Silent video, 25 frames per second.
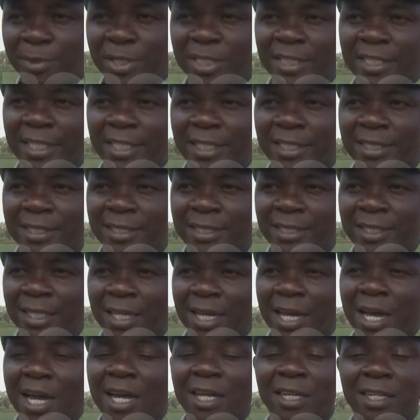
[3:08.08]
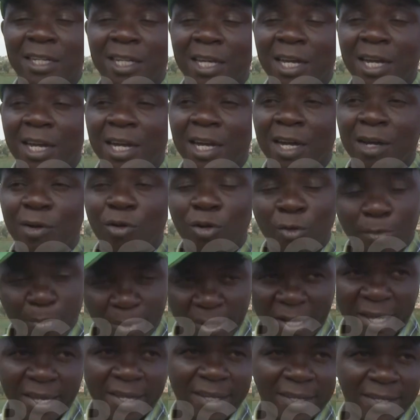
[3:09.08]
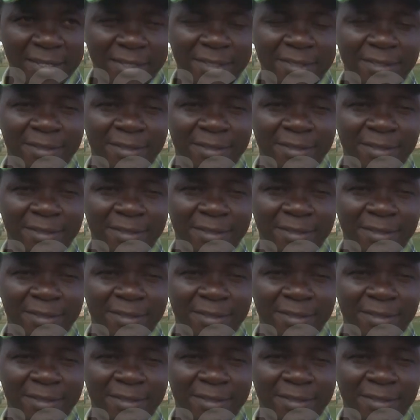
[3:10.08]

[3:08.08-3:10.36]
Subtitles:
mistakes, and they are complying.